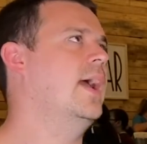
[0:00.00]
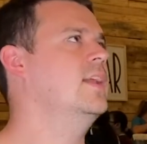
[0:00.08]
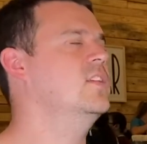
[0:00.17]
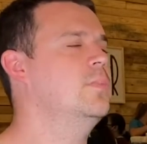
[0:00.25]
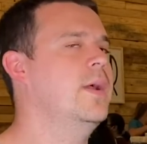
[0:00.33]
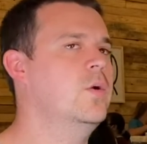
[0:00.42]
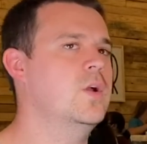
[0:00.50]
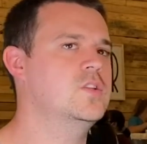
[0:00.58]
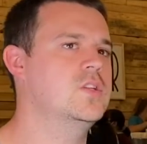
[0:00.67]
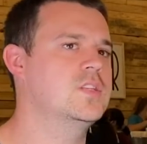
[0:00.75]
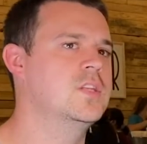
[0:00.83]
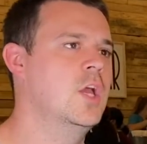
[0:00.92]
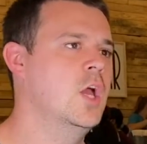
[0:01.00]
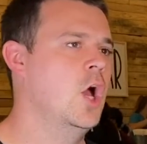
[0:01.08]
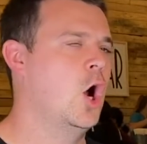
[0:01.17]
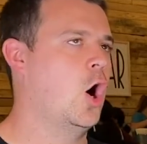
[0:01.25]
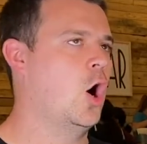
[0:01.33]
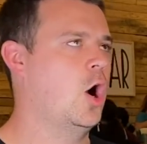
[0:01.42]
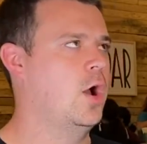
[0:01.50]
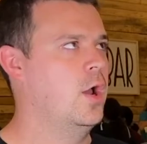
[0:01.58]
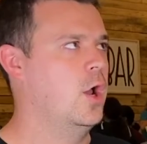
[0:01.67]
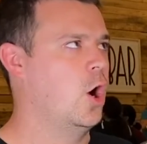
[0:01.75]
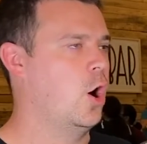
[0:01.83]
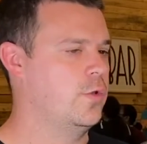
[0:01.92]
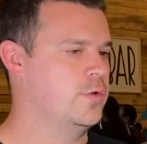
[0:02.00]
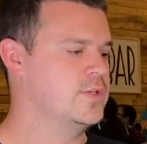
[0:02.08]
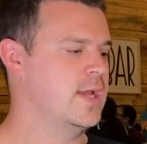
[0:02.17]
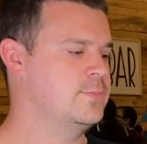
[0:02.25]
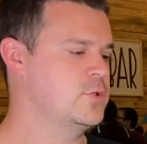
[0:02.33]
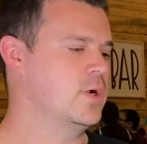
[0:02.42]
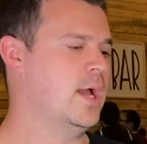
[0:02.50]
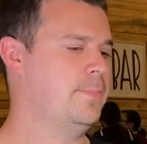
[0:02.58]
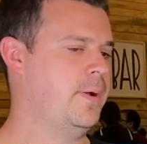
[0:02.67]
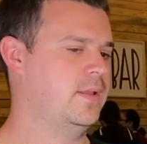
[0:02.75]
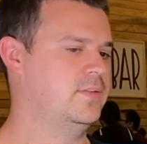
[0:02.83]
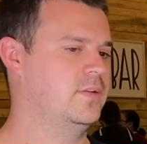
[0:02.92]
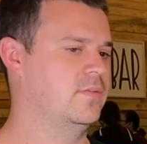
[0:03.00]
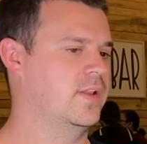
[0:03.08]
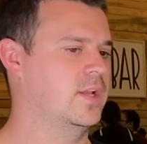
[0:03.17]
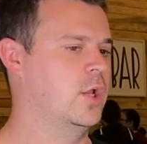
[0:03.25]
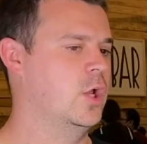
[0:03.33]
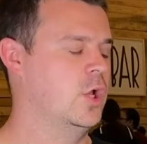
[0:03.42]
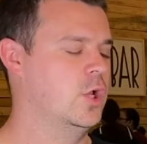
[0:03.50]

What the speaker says: I guess my question is, are there times you're not positive? Like,